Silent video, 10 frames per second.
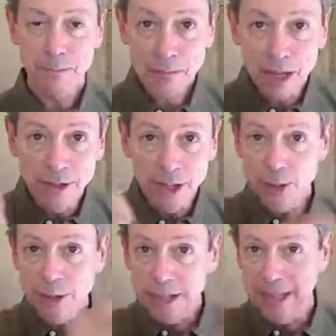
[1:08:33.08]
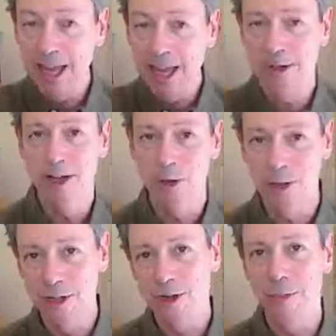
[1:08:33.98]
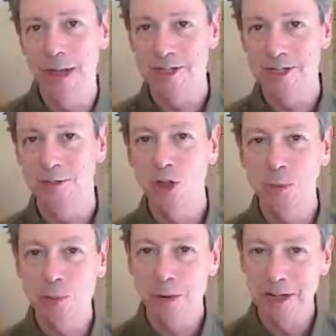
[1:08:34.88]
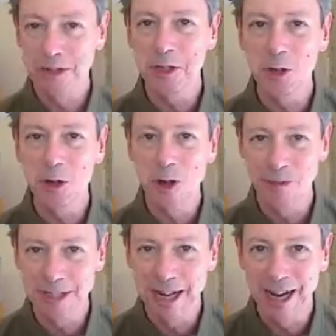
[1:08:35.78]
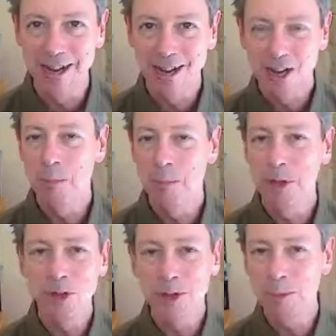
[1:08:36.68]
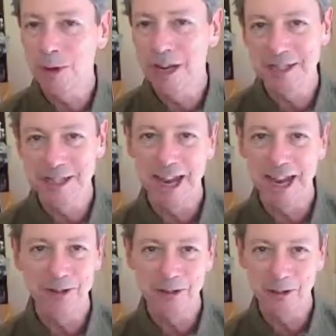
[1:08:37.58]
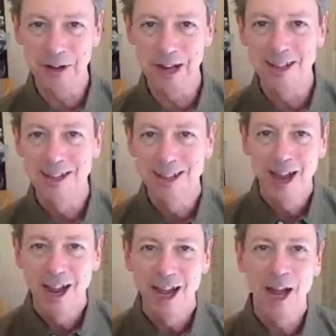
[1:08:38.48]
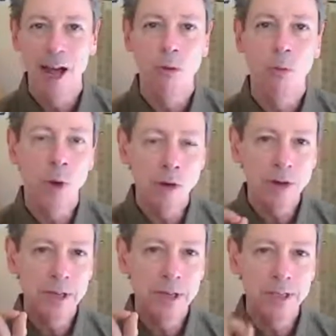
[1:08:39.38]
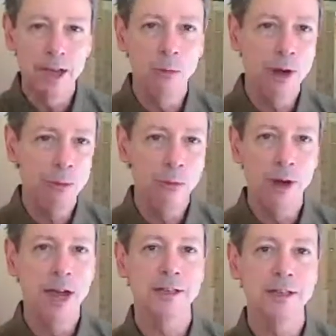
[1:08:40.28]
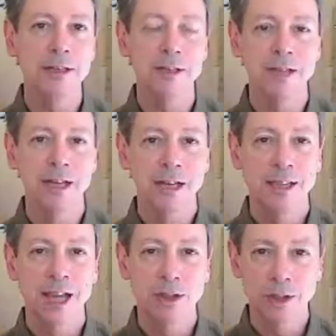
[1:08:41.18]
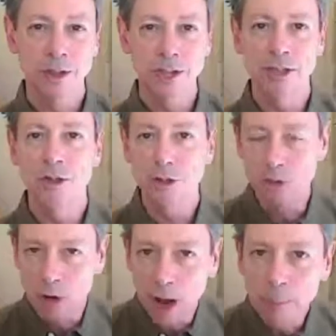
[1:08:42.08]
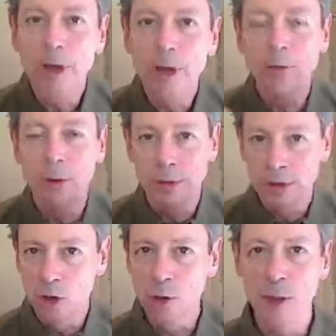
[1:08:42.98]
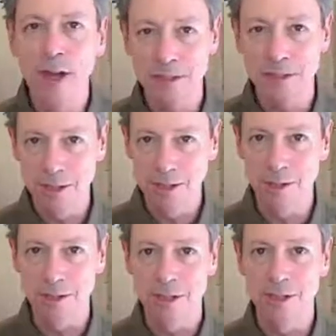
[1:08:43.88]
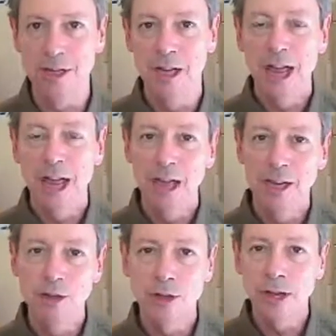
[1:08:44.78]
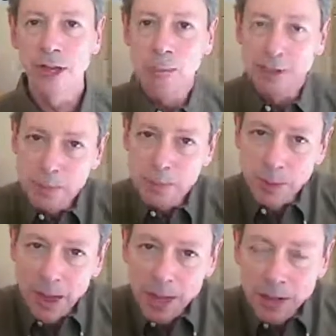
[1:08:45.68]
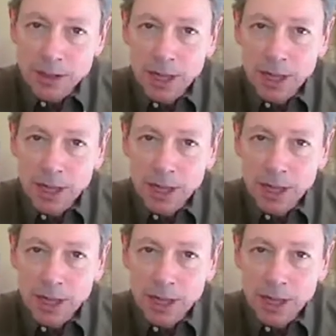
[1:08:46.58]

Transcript: that you could get a critical mass of human brains to do every day, a billion brains a day, if you will, uh, what would be that one practice that you think could draw upon what we know about oxytocin and could help expand